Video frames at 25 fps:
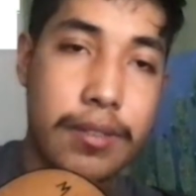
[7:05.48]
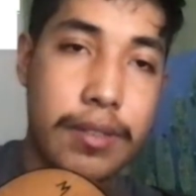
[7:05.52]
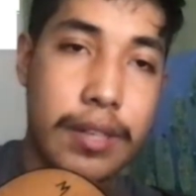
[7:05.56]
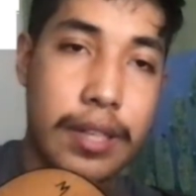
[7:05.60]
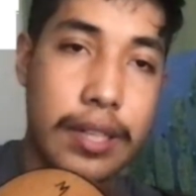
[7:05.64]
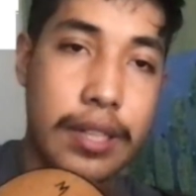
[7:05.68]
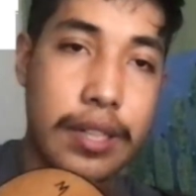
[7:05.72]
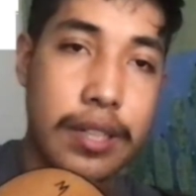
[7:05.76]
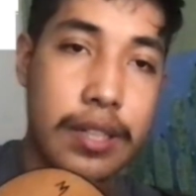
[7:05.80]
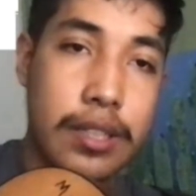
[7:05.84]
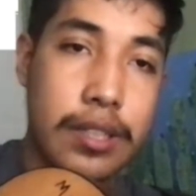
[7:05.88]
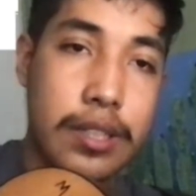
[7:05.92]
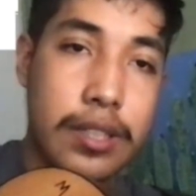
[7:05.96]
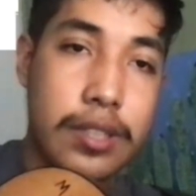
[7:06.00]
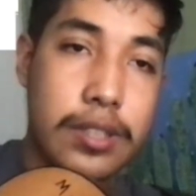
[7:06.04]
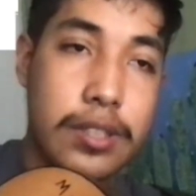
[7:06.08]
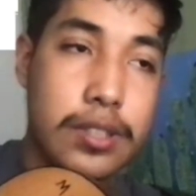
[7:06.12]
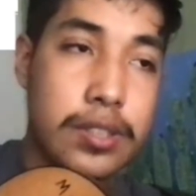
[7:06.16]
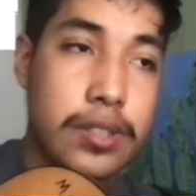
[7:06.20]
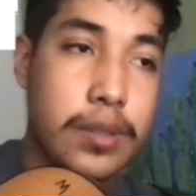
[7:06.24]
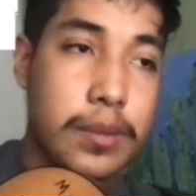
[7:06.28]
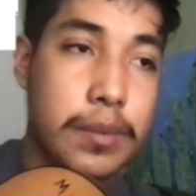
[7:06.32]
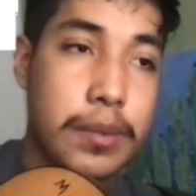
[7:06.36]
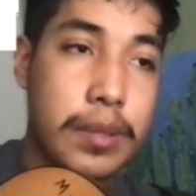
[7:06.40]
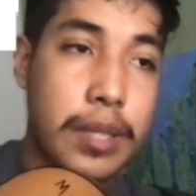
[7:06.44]
right?
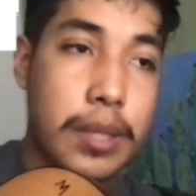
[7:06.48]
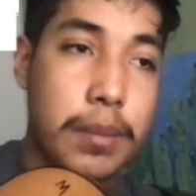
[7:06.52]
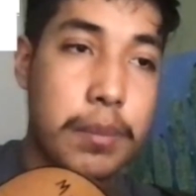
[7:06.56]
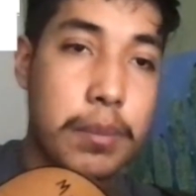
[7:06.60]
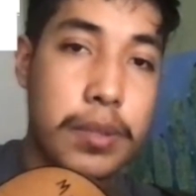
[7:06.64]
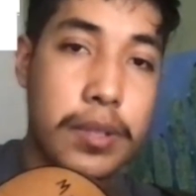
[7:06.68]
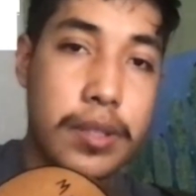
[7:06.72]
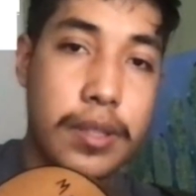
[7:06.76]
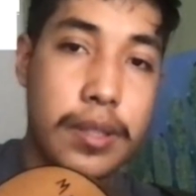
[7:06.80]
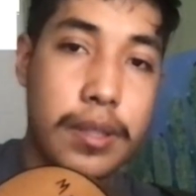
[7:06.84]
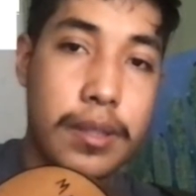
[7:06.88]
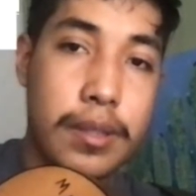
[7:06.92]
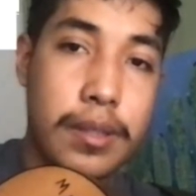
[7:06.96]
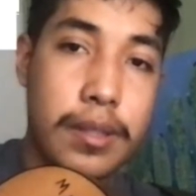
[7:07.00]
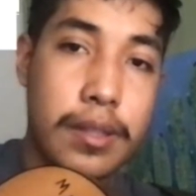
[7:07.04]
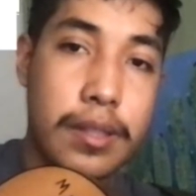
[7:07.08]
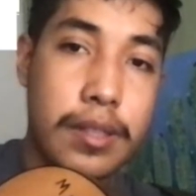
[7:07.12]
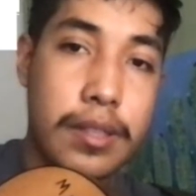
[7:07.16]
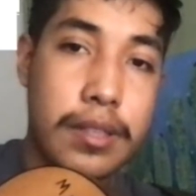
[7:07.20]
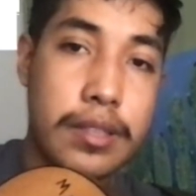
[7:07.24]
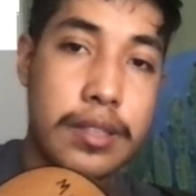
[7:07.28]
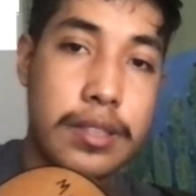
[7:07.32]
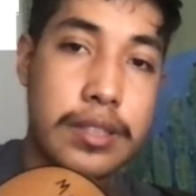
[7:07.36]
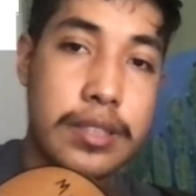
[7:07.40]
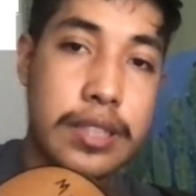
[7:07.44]
So we're gonna put
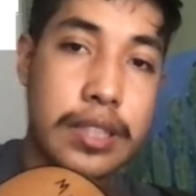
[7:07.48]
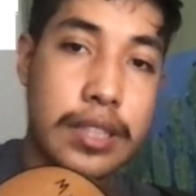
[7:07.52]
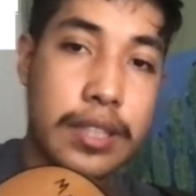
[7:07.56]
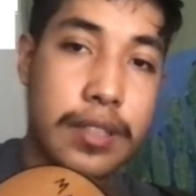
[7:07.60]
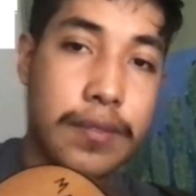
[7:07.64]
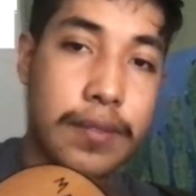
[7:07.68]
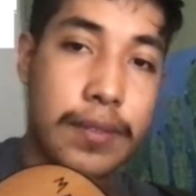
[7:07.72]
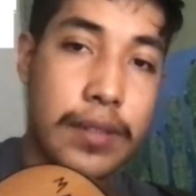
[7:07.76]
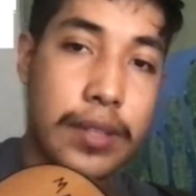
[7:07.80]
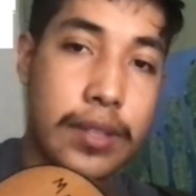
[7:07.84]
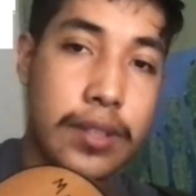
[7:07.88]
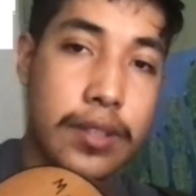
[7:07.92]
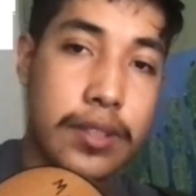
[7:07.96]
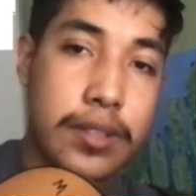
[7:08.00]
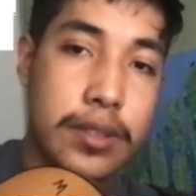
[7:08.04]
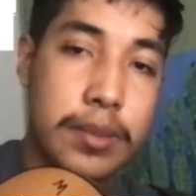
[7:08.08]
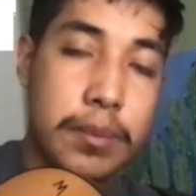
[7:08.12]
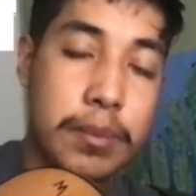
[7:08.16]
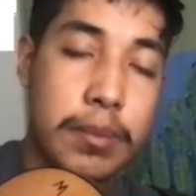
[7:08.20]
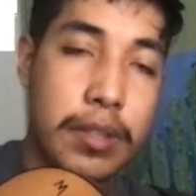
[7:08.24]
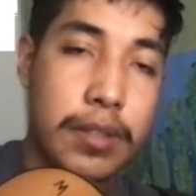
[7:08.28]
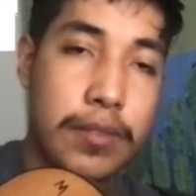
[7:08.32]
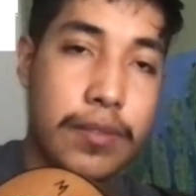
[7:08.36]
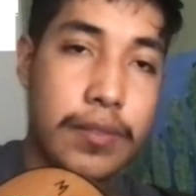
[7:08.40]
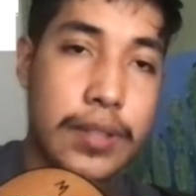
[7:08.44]
the second finger, your
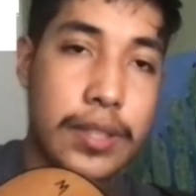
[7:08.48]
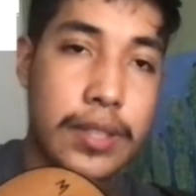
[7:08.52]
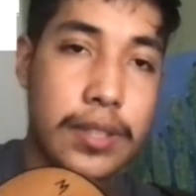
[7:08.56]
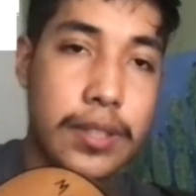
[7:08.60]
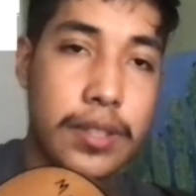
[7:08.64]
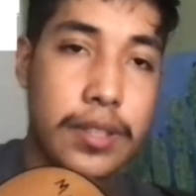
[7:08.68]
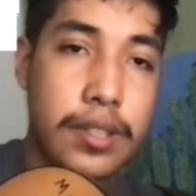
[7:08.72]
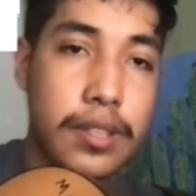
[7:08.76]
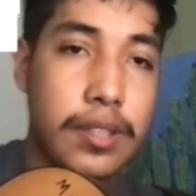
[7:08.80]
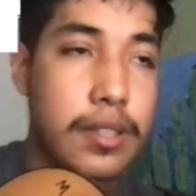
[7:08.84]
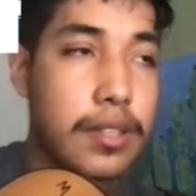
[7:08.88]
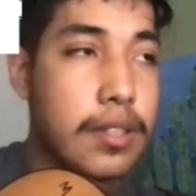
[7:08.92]
middle finger,